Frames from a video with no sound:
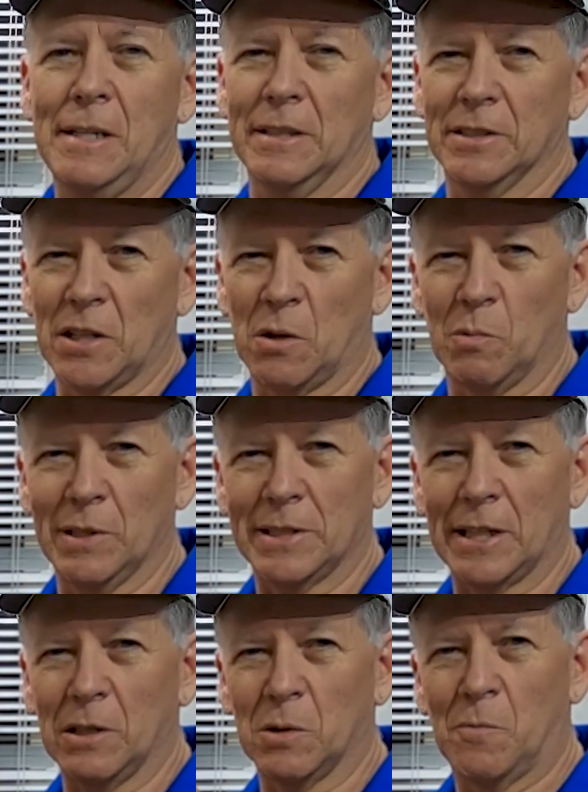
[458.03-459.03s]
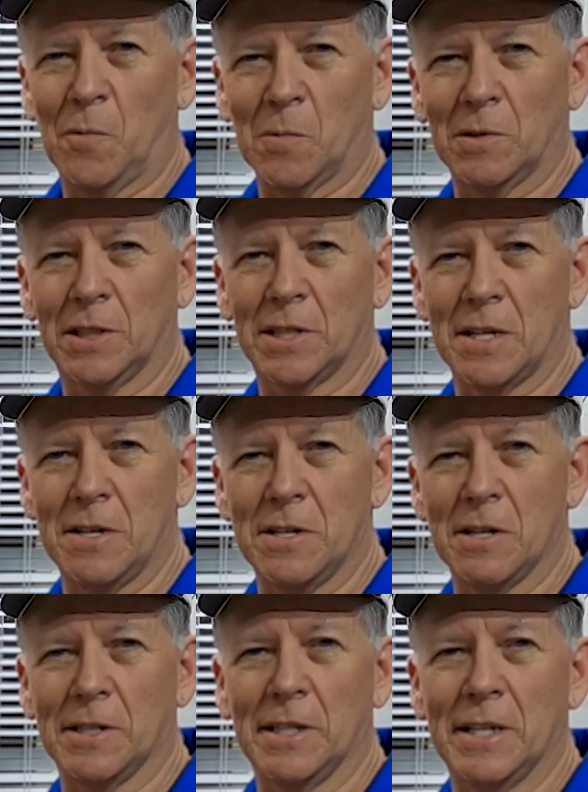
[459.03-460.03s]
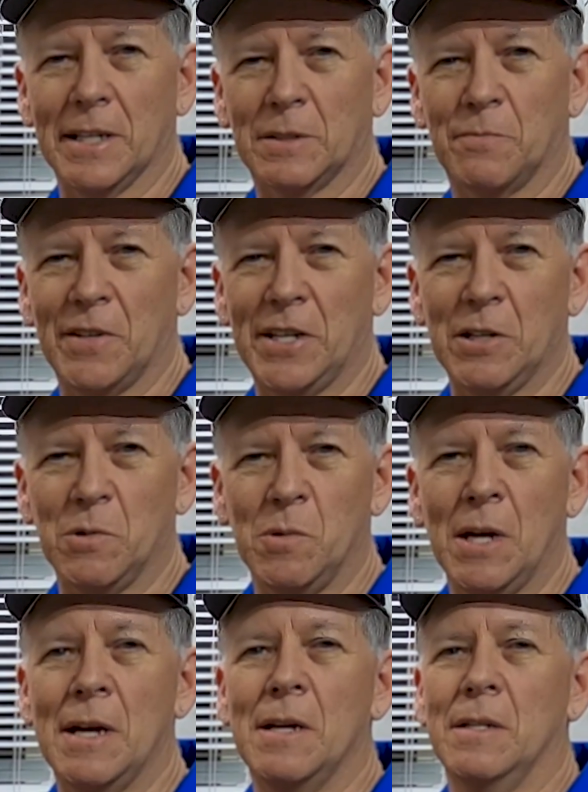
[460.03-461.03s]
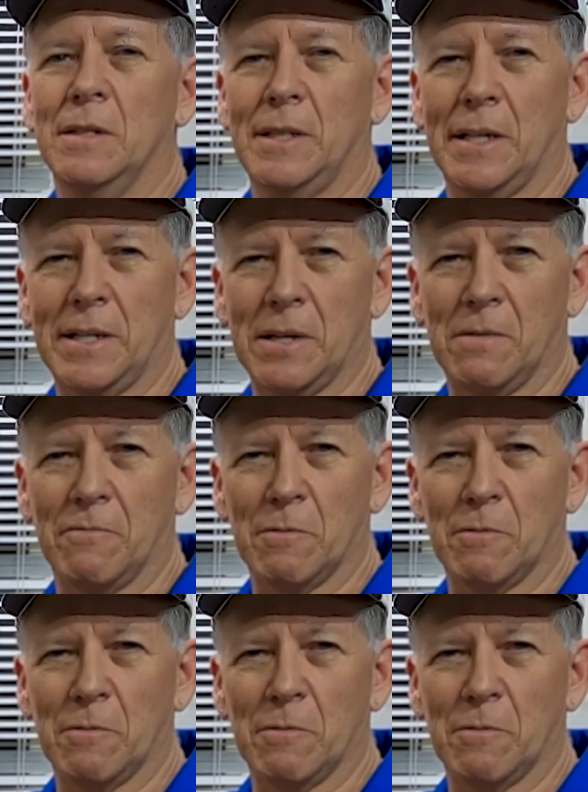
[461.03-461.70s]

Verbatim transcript: As always, I look forward to seeing you on the next video. Take care,